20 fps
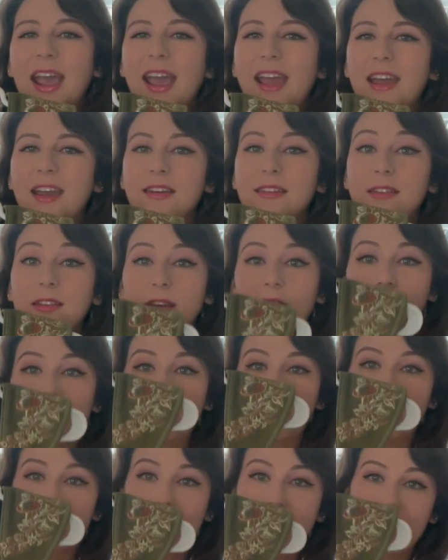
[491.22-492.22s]
And
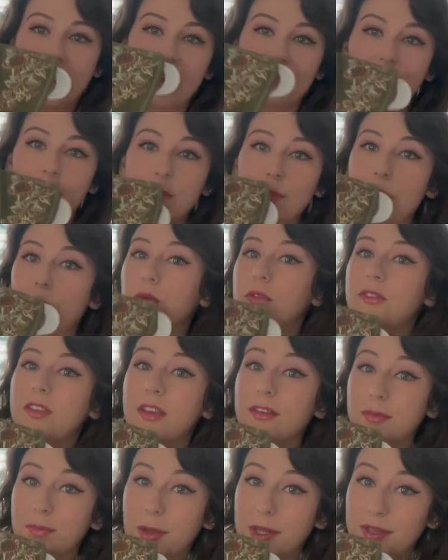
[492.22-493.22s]
coming in at the most
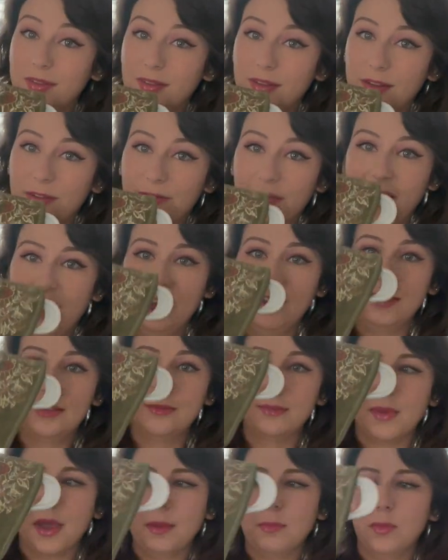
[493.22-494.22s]
expensive is
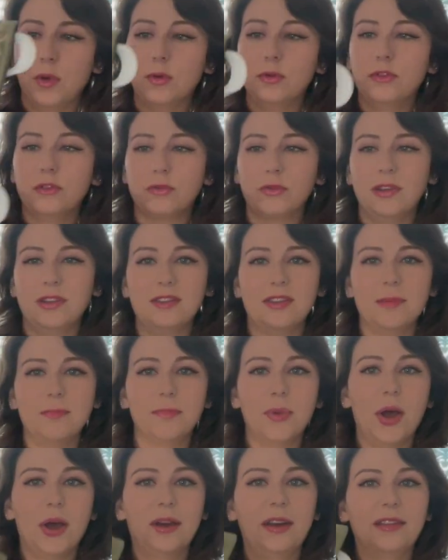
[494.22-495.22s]
my most recent
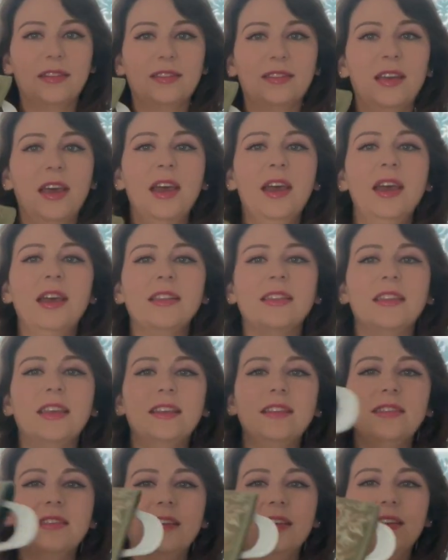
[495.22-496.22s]
bodice.
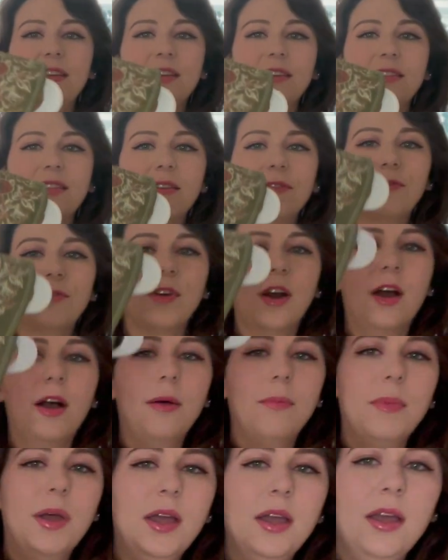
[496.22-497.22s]
This is
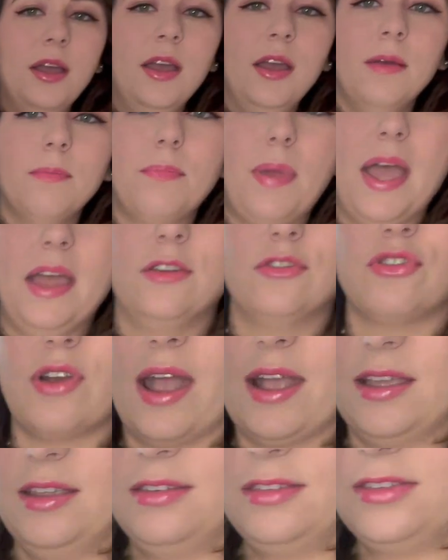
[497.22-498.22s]
from
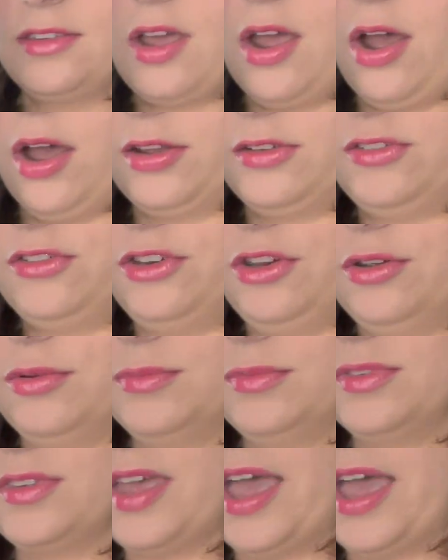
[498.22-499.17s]
Pendragon's Costumes